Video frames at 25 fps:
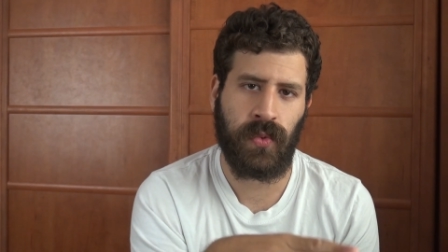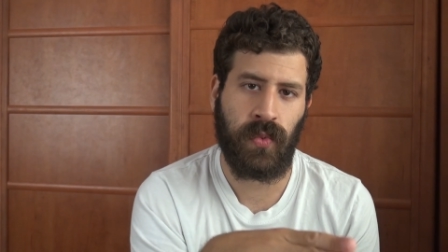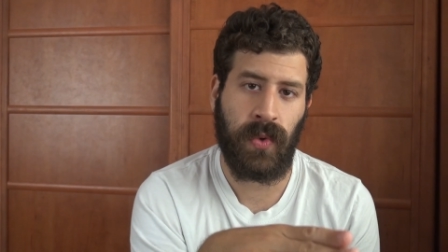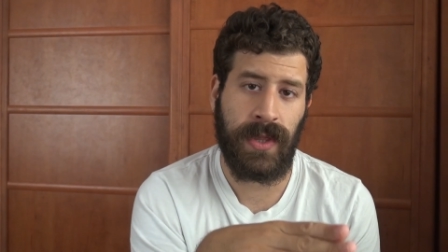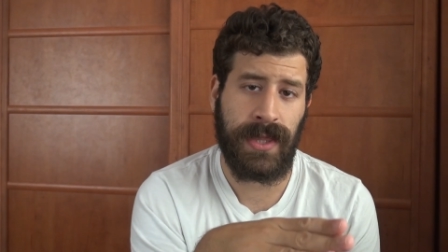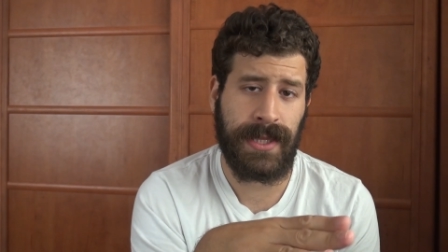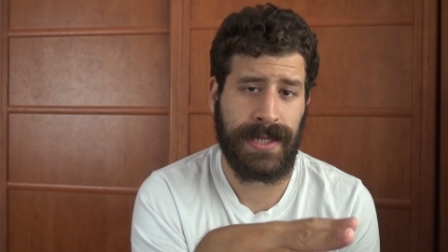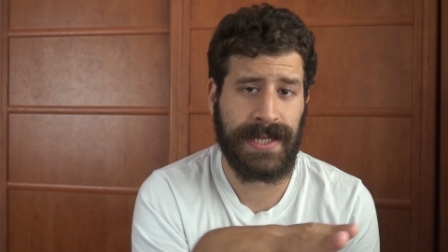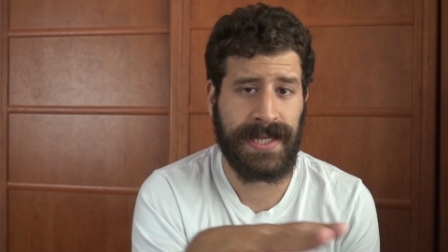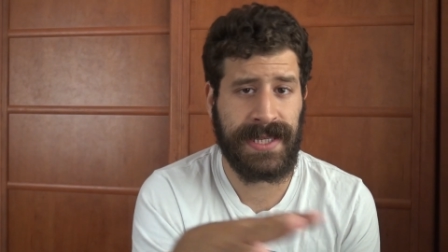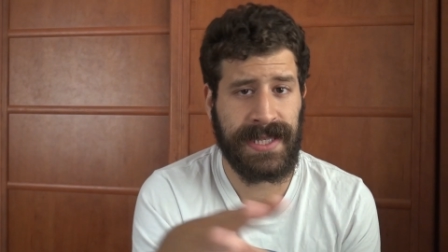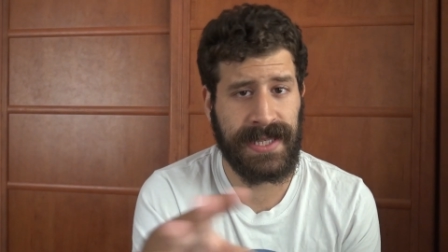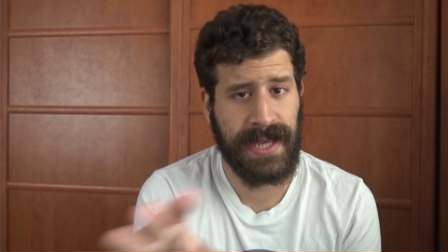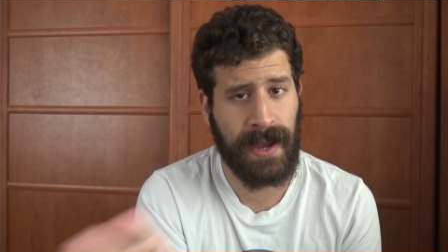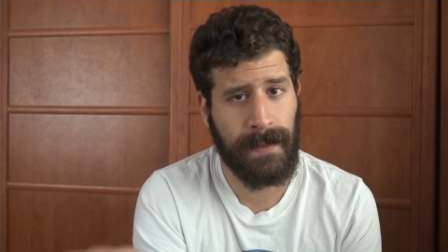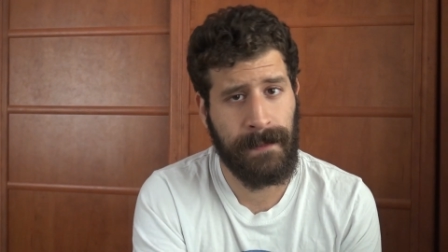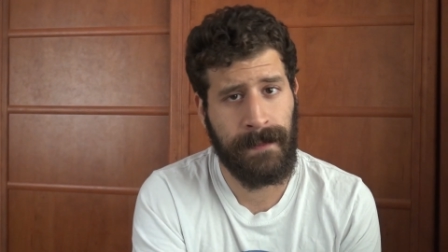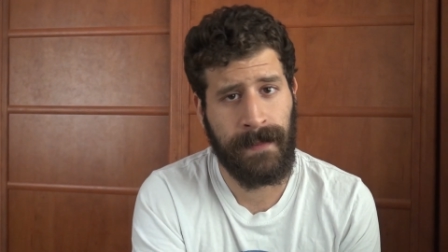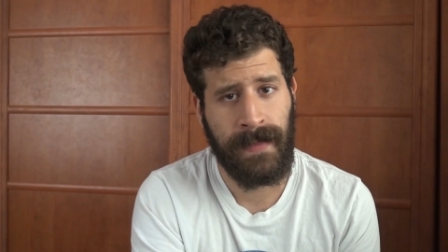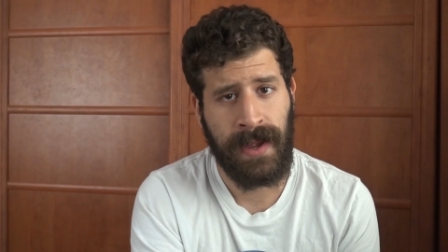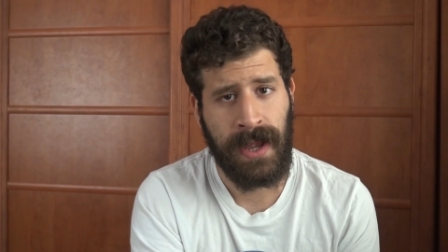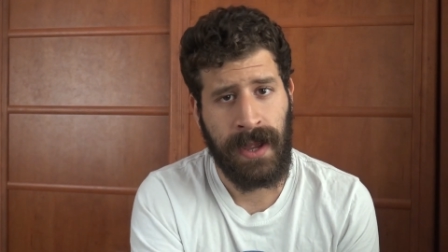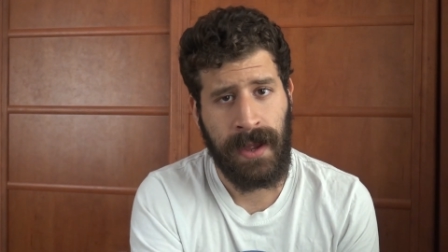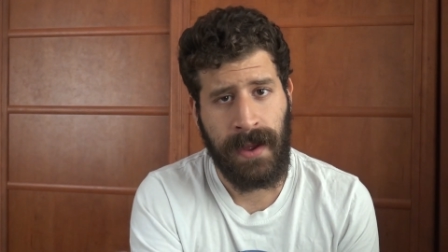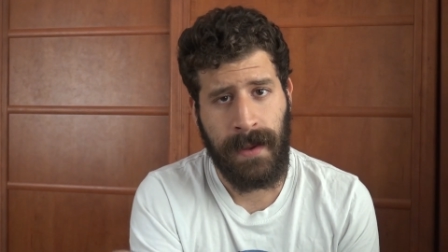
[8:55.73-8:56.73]
with
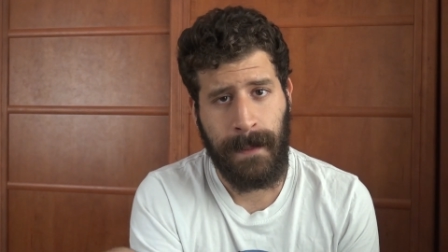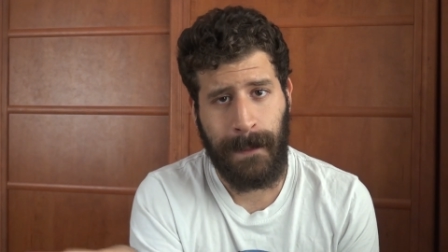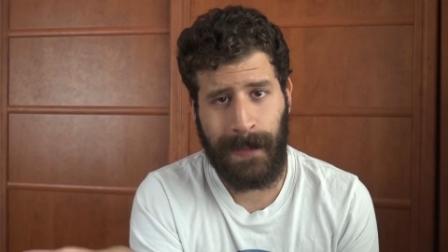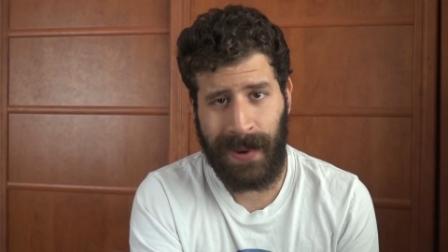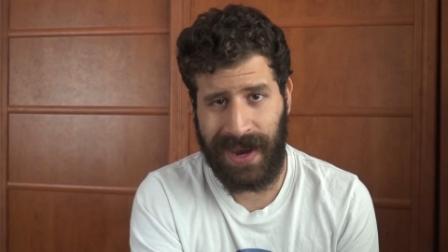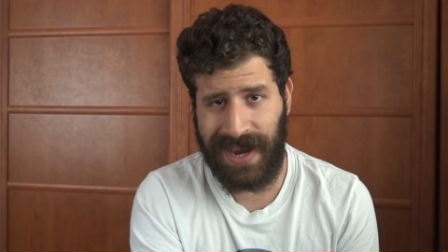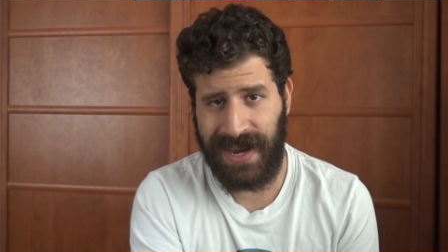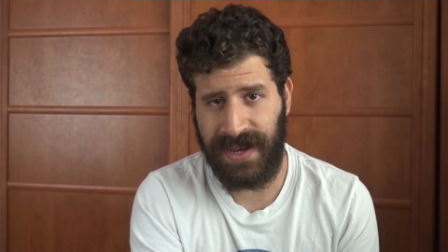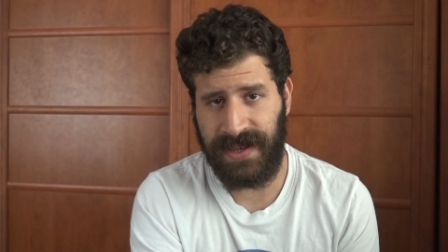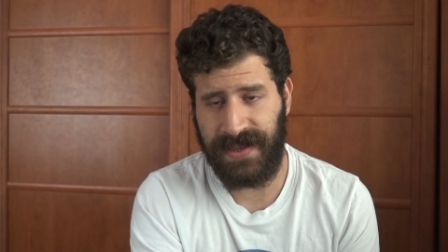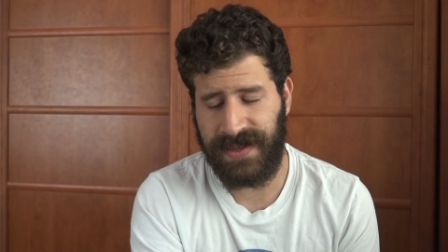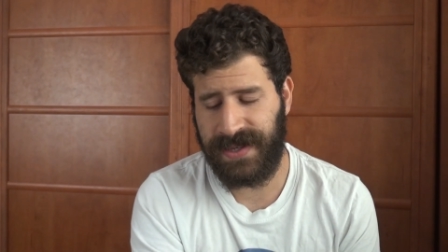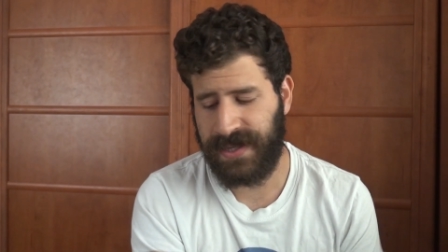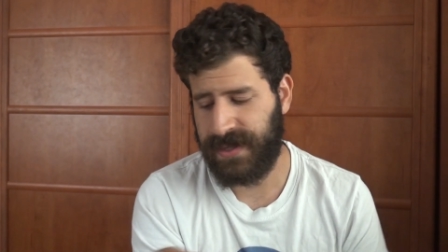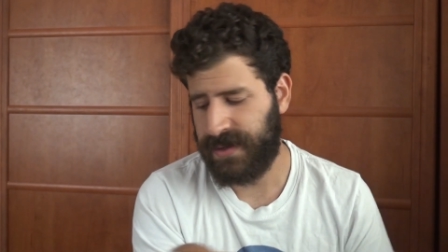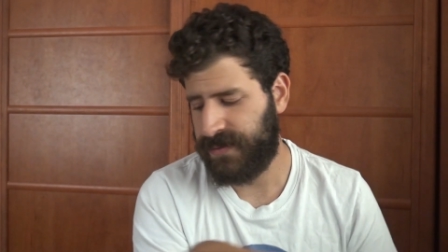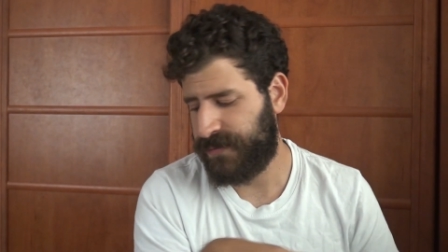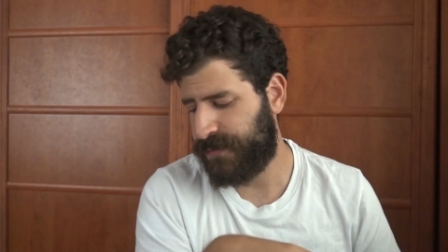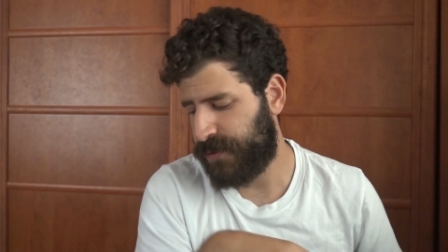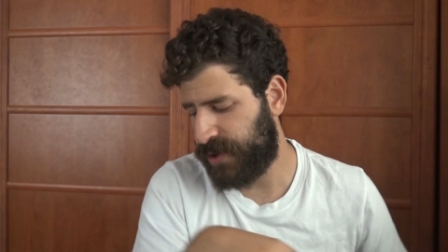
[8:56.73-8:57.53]
some paints.